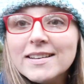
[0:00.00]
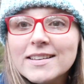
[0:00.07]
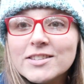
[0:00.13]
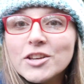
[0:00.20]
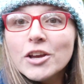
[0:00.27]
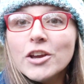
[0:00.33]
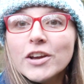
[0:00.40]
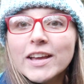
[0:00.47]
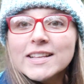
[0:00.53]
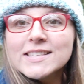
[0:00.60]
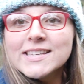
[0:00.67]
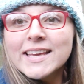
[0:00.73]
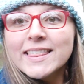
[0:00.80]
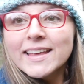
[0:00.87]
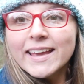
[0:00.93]
So you can
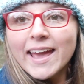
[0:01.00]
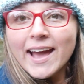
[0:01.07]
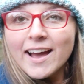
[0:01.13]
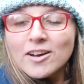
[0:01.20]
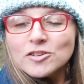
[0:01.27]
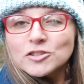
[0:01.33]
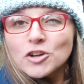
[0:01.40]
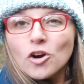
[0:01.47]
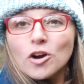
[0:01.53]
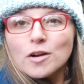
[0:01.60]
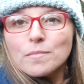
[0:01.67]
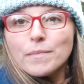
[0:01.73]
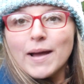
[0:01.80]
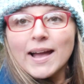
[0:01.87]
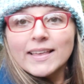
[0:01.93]
see the cows are
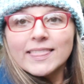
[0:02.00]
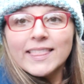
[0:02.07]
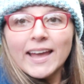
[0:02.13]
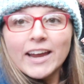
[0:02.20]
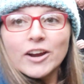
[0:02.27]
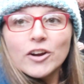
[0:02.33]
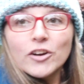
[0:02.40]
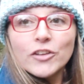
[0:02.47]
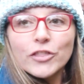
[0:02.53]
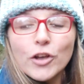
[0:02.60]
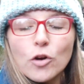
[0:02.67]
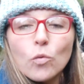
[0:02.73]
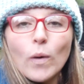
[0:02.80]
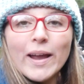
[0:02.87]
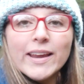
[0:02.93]
back there.
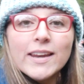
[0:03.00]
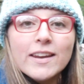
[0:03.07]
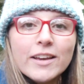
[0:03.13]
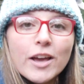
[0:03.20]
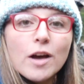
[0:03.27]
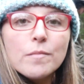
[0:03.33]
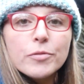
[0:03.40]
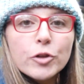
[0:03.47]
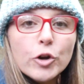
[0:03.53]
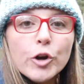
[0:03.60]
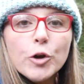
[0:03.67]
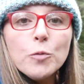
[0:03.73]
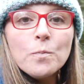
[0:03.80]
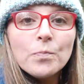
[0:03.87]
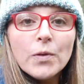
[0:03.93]
They're waiting to come
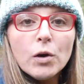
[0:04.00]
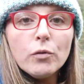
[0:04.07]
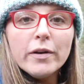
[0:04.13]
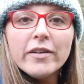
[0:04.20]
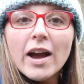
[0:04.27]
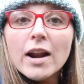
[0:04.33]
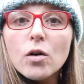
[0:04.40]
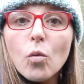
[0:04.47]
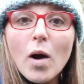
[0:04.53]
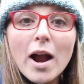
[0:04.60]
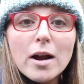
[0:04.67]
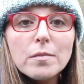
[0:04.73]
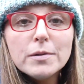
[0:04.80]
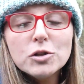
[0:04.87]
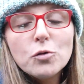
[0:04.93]
through. We've got a
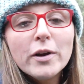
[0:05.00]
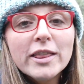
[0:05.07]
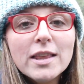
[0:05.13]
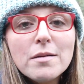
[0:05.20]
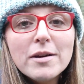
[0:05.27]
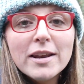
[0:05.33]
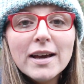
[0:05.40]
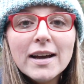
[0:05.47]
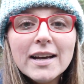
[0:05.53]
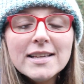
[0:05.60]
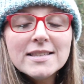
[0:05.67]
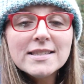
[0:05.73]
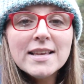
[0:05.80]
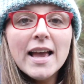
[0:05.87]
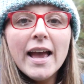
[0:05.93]
wire between them and
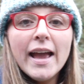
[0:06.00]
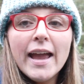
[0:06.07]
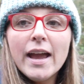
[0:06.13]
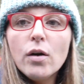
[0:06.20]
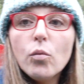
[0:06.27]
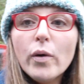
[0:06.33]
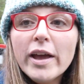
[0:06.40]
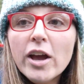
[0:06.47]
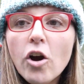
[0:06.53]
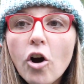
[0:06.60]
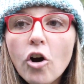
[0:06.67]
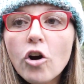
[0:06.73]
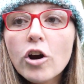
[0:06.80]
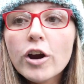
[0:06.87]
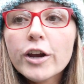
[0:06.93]
us, and we
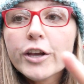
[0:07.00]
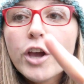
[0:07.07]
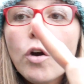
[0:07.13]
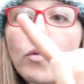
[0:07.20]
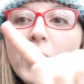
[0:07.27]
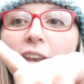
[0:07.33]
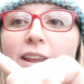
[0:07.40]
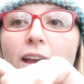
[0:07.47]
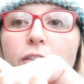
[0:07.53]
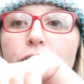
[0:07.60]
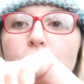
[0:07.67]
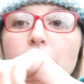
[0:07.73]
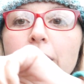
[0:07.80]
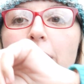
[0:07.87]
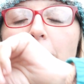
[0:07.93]
are going down
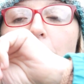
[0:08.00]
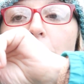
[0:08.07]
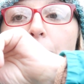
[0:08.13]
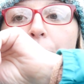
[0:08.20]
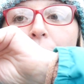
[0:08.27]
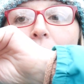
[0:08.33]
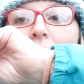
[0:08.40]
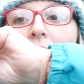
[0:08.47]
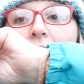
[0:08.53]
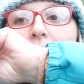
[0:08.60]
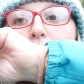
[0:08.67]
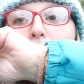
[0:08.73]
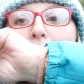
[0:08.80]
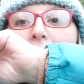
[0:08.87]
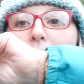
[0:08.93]
through here.
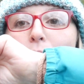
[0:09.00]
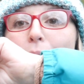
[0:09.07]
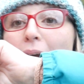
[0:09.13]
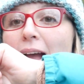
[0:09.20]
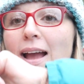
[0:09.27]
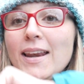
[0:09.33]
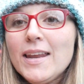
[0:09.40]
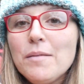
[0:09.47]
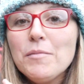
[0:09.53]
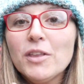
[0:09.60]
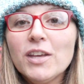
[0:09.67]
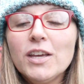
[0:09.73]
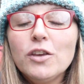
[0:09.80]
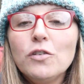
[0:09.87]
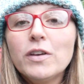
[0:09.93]
Back behind
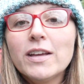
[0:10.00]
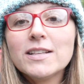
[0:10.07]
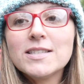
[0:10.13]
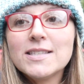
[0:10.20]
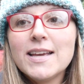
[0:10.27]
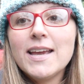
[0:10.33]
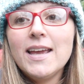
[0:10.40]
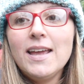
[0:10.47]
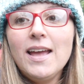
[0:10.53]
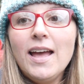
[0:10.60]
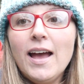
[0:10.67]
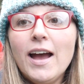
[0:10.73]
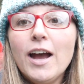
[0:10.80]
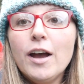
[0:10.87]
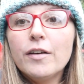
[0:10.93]
Emily, you can see
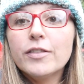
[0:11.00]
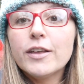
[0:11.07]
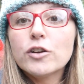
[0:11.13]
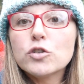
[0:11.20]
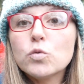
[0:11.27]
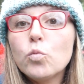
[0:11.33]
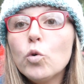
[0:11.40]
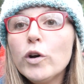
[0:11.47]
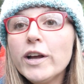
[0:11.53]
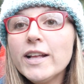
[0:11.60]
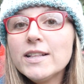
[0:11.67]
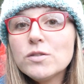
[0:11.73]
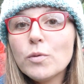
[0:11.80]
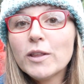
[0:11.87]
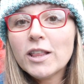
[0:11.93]
there's
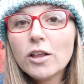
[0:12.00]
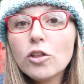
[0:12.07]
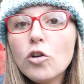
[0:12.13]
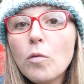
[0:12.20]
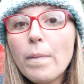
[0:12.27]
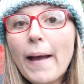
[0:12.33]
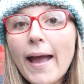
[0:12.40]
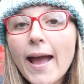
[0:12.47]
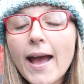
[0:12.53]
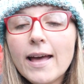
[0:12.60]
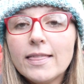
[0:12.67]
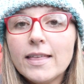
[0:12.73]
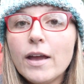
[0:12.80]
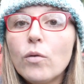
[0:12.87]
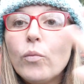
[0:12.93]
woods with a little path,
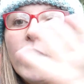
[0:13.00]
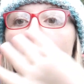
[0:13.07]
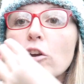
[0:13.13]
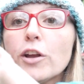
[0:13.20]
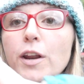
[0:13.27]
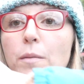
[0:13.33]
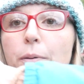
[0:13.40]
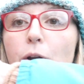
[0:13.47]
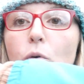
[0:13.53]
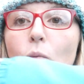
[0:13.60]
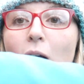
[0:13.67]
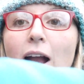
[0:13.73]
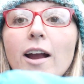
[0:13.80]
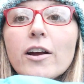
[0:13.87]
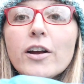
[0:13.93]
and we are going to put a
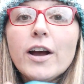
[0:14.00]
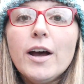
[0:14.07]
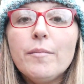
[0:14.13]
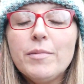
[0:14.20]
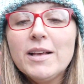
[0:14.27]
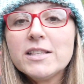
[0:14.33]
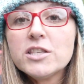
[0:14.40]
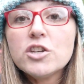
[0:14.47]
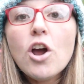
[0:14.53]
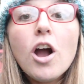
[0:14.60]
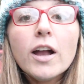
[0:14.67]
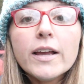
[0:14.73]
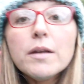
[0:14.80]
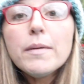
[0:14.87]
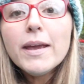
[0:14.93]
wire up that's
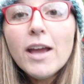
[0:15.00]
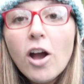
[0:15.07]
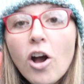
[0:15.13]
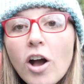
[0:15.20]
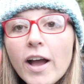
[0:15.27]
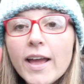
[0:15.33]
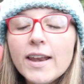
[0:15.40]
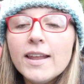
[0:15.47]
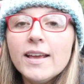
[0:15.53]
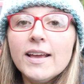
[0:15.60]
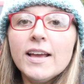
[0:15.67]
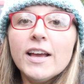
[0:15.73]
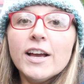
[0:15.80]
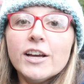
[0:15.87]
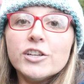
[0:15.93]
not going to be hot,
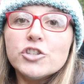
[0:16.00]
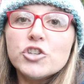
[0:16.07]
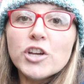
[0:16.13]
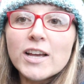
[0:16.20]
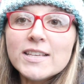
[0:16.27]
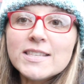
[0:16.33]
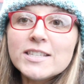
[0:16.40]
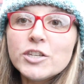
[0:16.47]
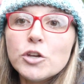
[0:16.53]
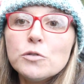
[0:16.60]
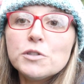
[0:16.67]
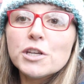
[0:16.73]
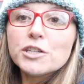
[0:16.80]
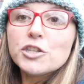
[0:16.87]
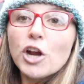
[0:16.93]
just
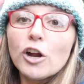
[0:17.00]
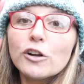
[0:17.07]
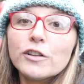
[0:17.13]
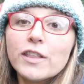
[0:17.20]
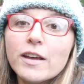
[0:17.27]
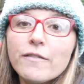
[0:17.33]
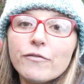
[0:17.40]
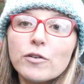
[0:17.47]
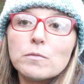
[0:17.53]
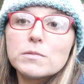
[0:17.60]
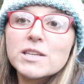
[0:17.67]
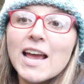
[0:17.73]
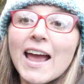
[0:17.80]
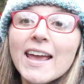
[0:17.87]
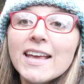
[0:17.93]
to deter them from
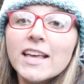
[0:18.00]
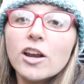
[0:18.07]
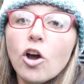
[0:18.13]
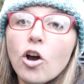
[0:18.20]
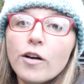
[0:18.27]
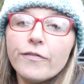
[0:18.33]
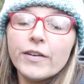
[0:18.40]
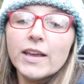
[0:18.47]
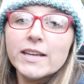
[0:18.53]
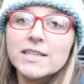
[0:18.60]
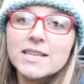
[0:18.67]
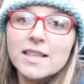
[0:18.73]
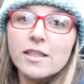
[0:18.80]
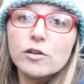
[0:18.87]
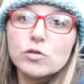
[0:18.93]
taking off
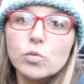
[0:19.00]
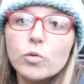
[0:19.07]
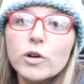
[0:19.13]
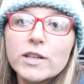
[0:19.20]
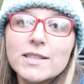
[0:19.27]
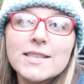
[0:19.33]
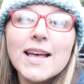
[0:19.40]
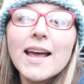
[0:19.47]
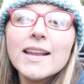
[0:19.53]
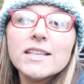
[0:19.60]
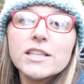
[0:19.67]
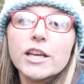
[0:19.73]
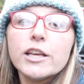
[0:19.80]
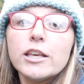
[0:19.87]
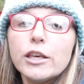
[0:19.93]
into those woods. That
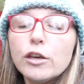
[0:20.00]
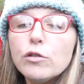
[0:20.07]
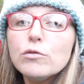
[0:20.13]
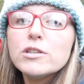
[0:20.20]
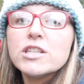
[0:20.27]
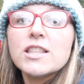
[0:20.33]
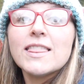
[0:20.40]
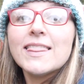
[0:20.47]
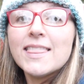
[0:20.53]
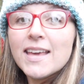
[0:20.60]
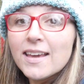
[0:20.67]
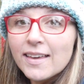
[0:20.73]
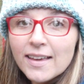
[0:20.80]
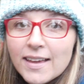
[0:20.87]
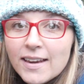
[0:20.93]
is a huge
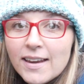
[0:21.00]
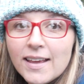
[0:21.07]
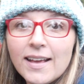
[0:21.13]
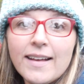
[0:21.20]
thicket